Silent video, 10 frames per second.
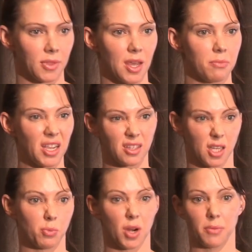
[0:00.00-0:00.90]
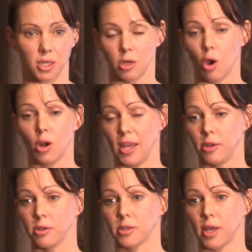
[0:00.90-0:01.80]
That means there's pretty much no
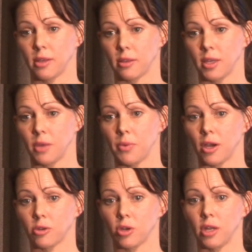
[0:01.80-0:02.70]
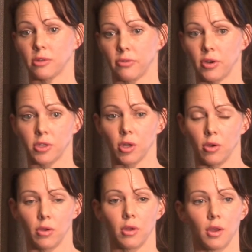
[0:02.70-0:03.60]
land use they can think about transferring
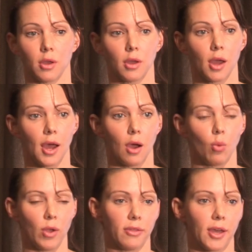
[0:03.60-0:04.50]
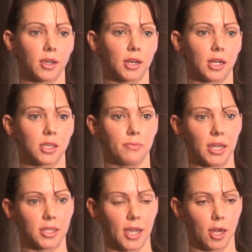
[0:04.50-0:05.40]
to uh, where they could actually
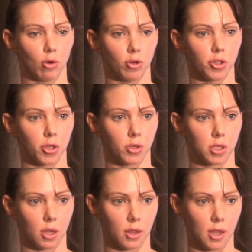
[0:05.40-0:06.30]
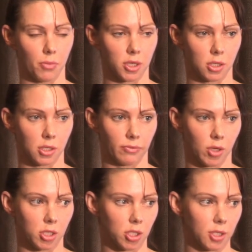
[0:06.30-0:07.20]
maintain or reduce the emissions of
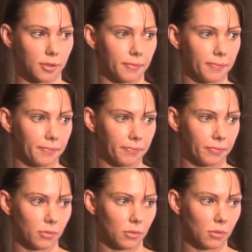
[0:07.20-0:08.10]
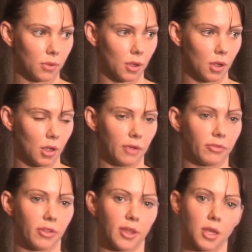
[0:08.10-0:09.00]
nitrogen.
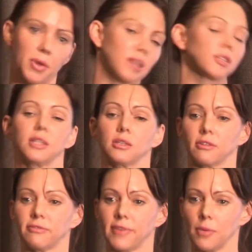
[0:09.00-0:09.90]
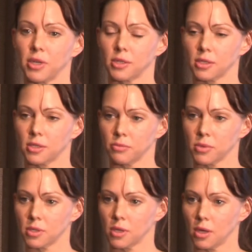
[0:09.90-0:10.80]
If you think about extensive farming
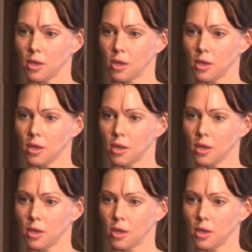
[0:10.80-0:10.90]
systems,